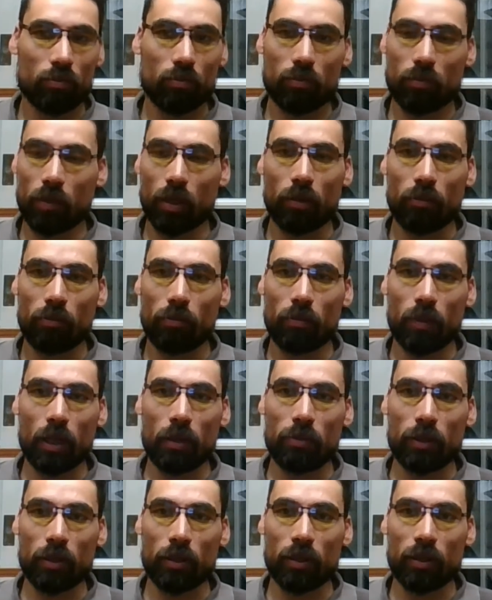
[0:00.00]
yeah,
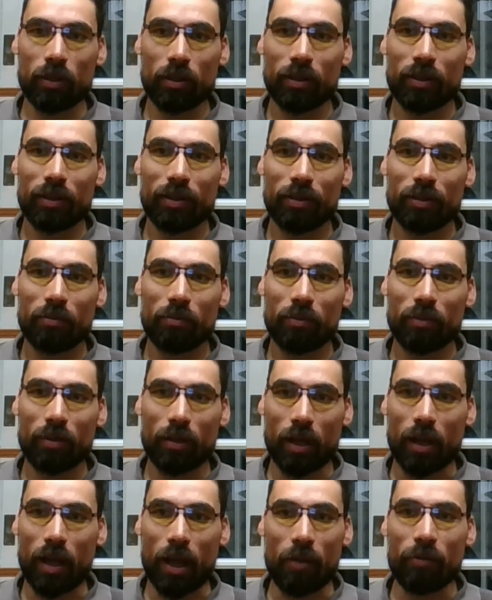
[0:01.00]
maybe,
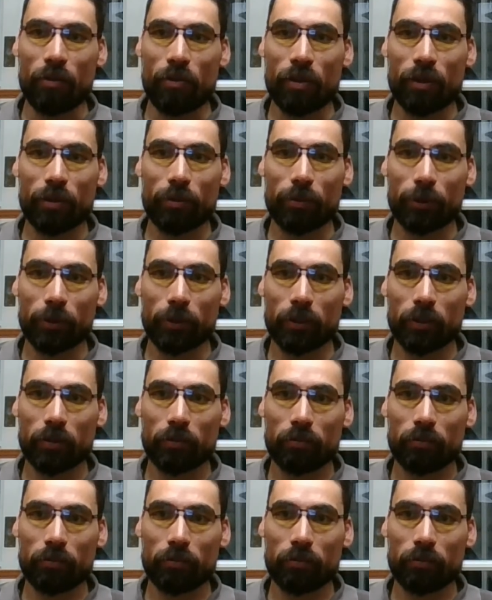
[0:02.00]
yeah, I will think about it.